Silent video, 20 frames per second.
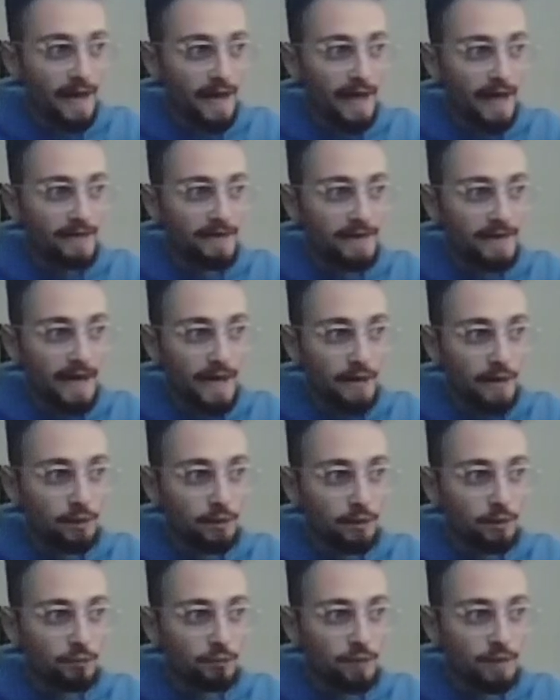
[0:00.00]
and now
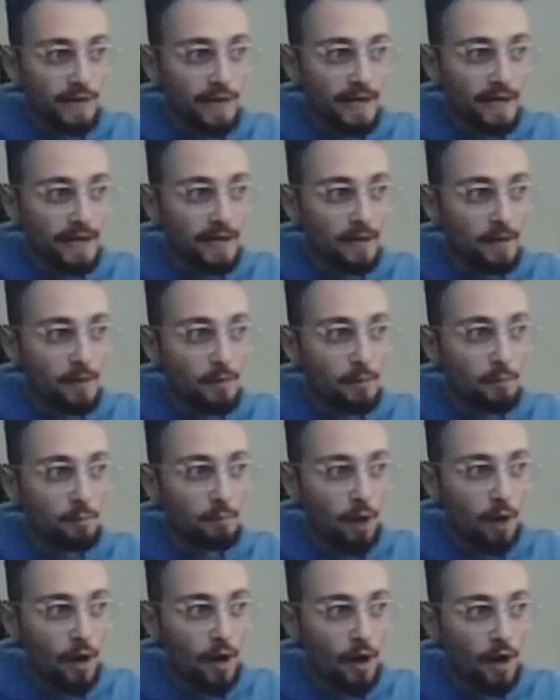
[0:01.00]
you play
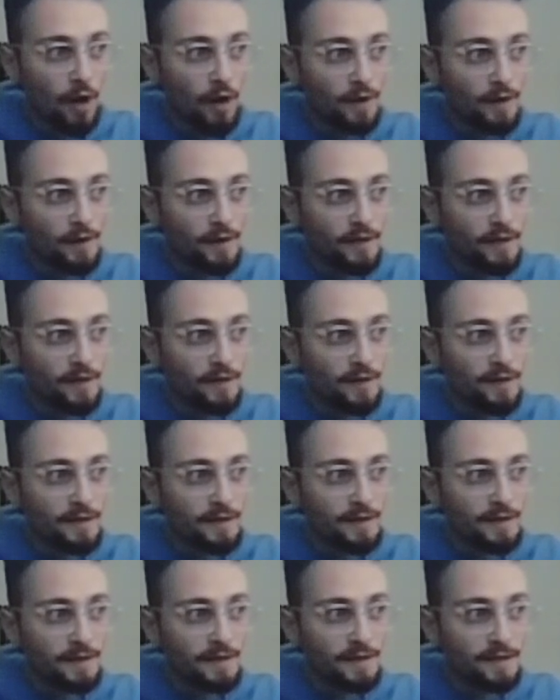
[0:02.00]
pawn
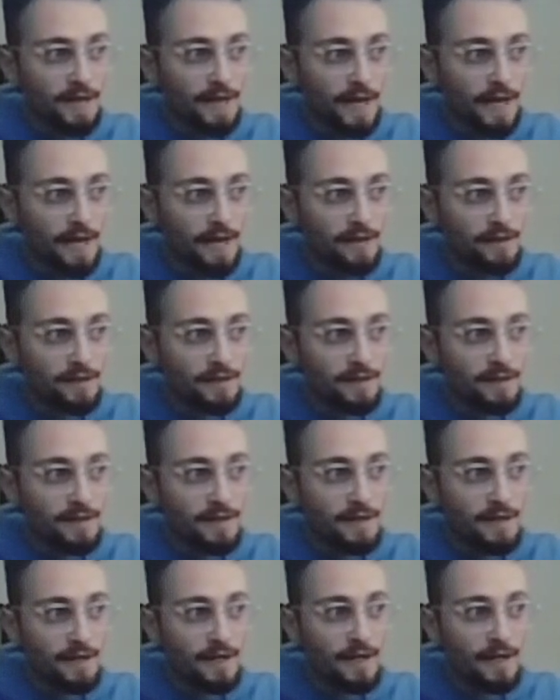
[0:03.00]

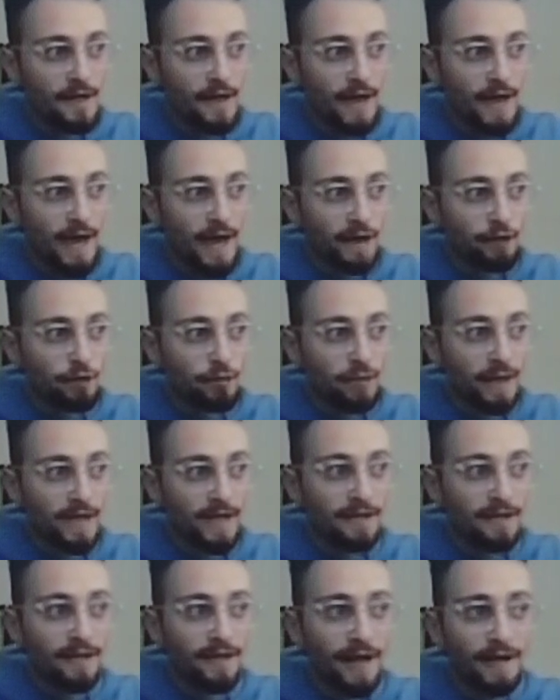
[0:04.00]
takes, and you
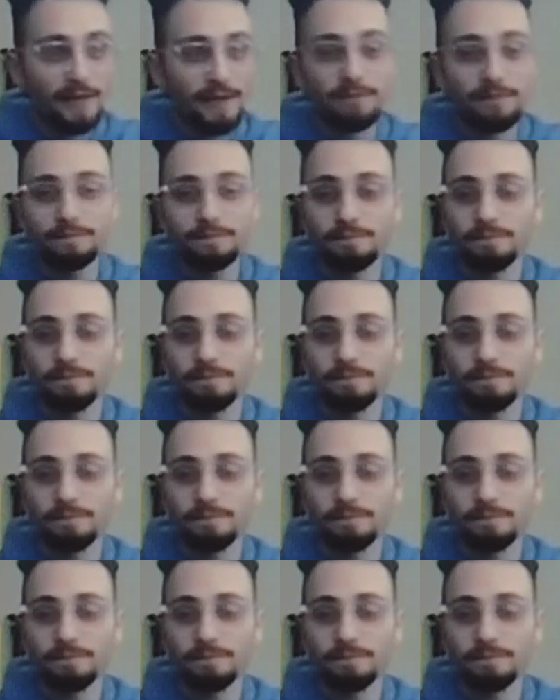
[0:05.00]
make a knight.